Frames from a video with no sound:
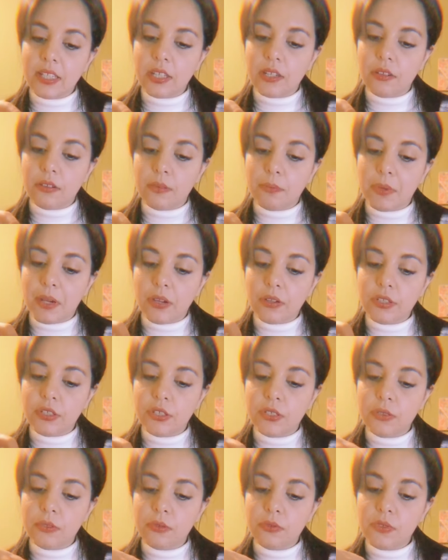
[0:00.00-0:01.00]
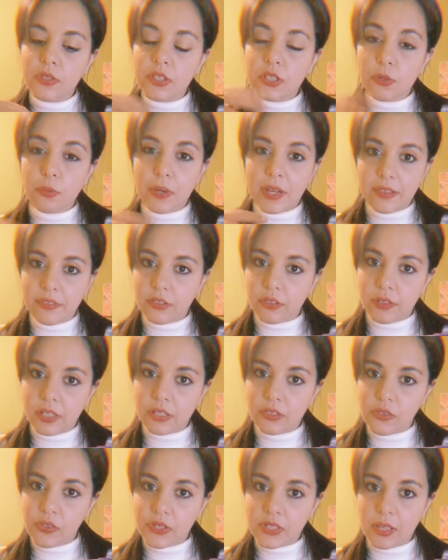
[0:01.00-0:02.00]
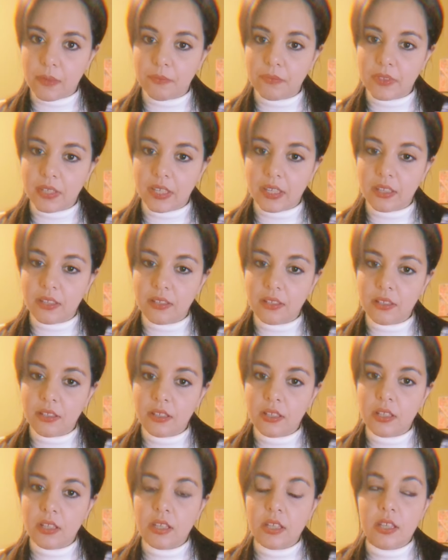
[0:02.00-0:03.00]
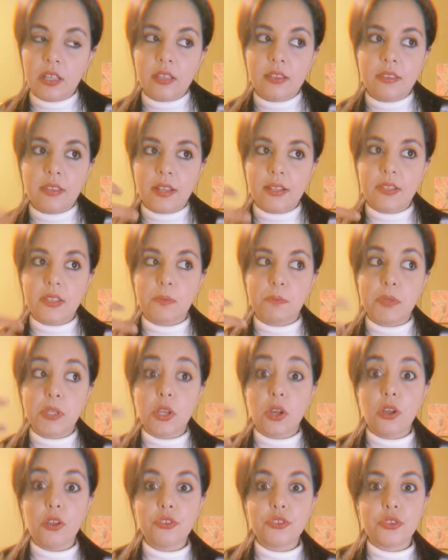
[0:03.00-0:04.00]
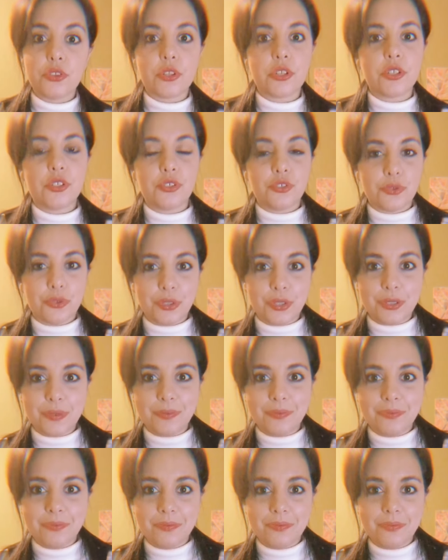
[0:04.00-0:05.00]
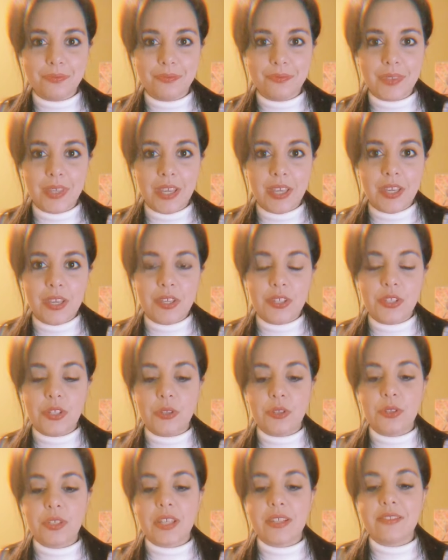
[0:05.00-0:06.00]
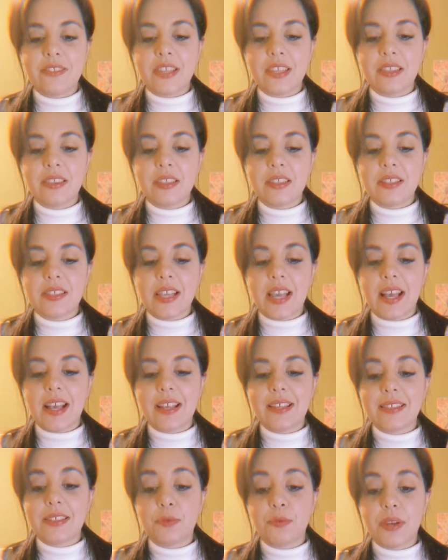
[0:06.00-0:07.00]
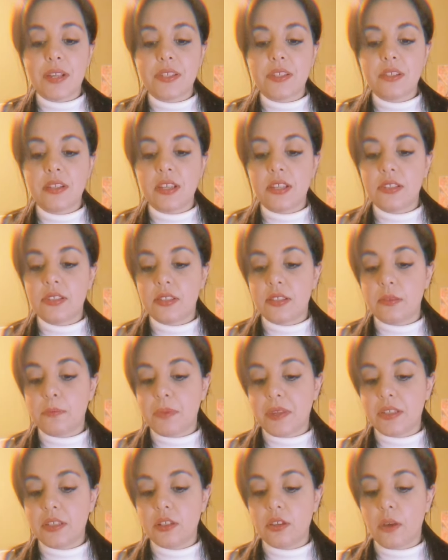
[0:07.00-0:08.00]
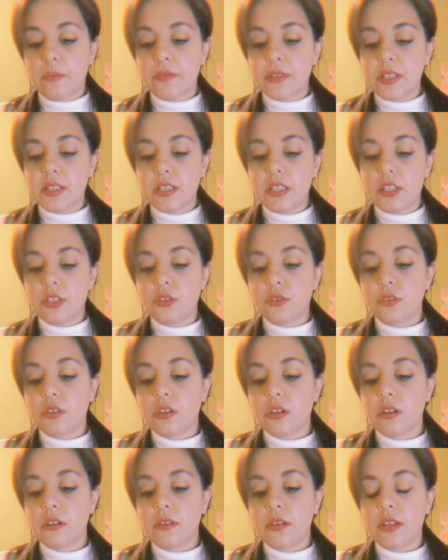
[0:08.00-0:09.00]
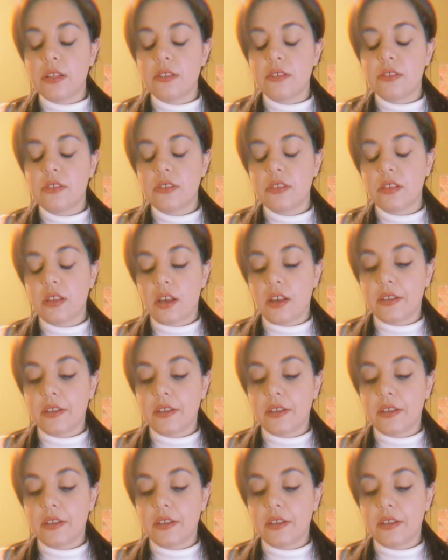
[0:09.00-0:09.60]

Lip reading: here about you surrendering to something that it's beyond your control. So you can take this as it resonates, depending obviously in your current